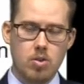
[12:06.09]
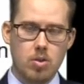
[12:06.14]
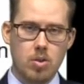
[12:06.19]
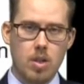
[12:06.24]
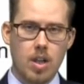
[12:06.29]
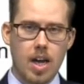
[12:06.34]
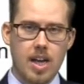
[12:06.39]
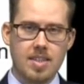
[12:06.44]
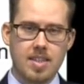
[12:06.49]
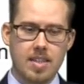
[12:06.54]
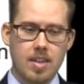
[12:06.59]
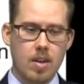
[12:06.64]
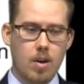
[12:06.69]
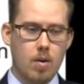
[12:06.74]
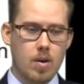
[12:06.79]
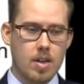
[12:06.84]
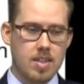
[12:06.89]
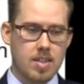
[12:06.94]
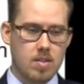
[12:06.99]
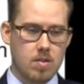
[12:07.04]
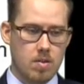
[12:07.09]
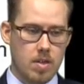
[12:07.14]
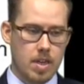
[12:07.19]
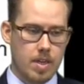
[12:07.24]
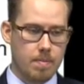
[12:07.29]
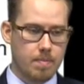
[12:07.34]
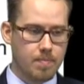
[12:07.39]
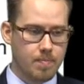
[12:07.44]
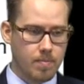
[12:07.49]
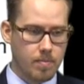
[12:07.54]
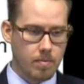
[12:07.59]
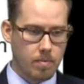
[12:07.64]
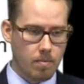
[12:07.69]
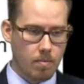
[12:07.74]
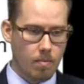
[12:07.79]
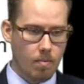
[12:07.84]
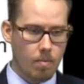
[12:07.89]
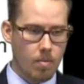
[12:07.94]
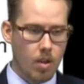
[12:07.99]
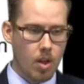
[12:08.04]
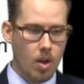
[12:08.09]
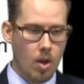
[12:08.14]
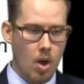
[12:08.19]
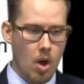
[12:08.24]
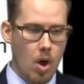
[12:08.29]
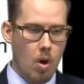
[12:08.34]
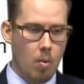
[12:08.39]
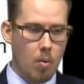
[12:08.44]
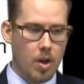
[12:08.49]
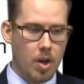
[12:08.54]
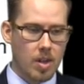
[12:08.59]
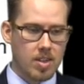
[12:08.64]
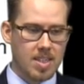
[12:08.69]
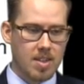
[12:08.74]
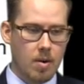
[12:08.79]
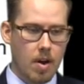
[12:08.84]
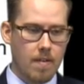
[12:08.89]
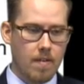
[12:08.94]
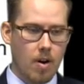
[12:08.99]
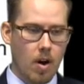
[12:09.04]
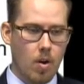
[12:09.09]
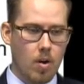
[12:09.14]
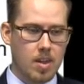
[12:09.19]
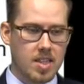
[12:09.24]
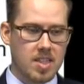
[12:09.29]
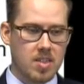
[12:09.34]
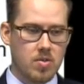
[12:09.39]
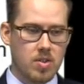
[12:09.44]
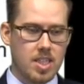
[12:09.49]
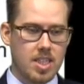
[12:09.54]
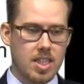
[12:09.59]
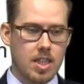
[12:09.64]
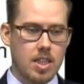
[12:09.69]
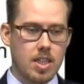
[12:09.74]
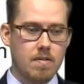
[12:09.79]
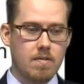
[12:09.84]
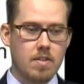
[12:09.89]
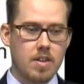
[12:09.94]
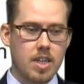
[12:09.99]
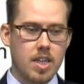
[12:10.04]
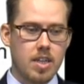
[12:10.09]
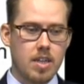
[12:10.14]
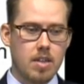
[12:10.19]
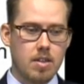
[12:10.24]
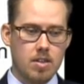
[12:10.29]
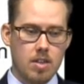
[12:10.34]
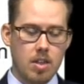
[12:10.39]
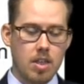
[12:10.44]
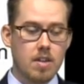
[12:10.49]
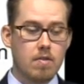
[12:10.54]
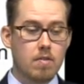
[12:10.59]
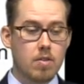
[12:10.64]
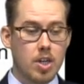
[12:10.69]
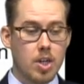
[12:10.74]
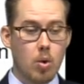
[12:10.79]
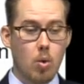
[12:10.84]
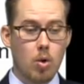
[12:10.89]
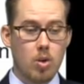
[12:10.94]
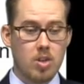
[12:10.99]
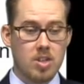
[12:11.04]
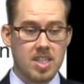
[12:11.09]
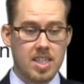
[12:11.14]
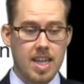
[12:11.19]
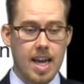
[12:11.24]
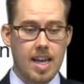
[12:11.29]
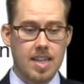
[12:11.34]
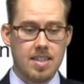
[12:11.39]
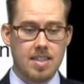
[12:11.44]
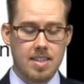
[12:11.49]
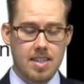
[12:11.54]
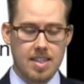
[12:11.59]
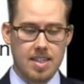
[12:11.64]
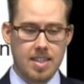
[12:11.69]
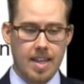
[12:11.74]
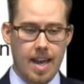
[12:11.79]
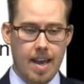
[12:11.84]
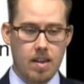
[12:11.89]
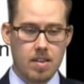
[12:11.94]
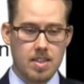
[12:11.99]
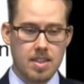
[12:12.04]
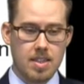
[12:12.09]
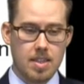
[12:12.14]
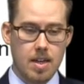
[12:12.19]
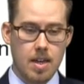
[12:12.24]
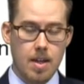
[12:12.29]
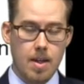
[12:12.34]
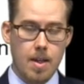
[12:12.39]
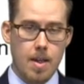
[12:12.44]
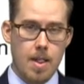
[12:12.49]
utilizing OS3. We also have OS3 delivery order size discounts.